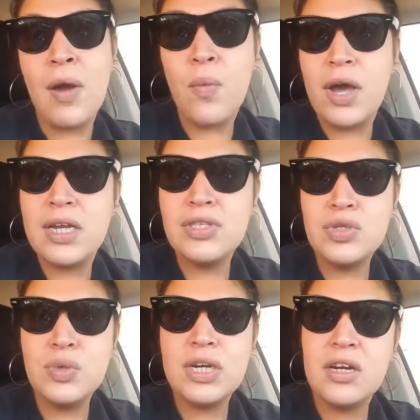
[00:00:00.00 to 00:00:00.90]
I want to
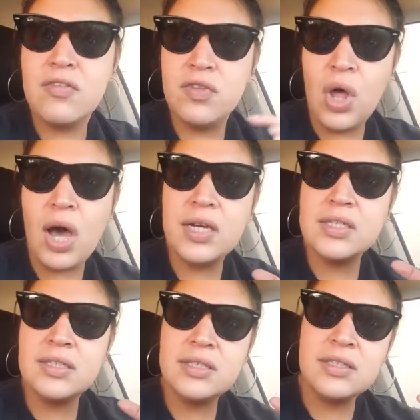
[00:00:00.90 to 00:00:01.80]
do it in a
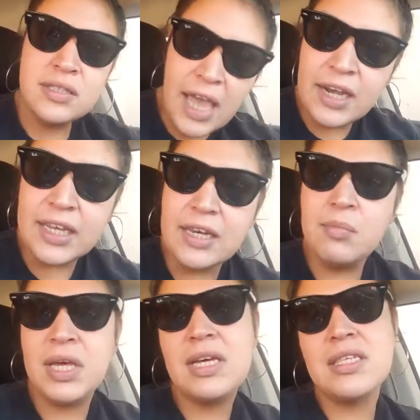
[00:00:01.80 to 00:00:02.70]
vlog
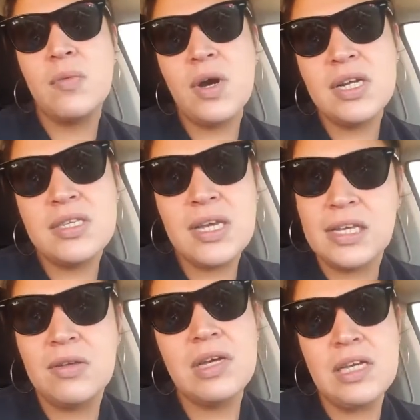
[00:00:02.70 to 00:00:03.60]
setting because I want to
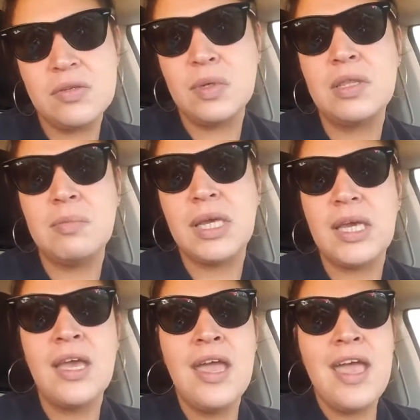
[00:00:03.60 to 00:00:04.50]
take you guys with me.